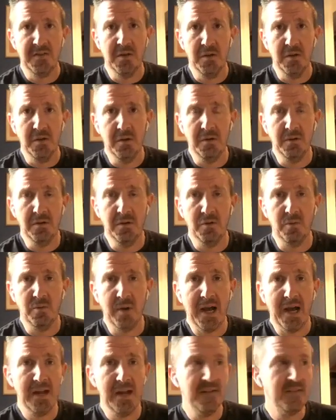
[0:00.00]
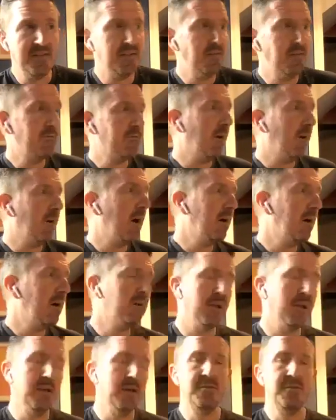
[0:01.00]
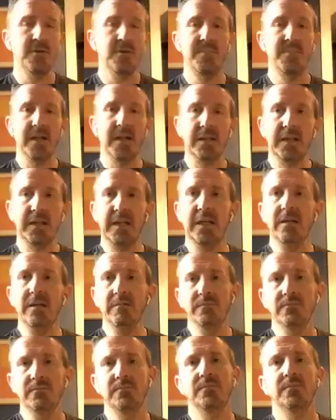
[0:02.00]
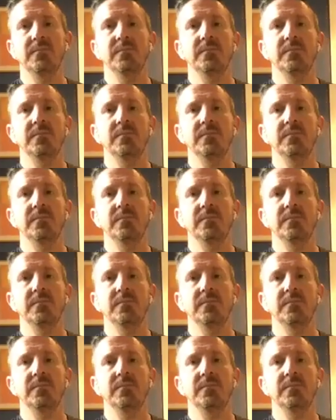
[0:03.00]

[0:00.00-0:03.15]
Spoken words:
So the rise and fall of your belly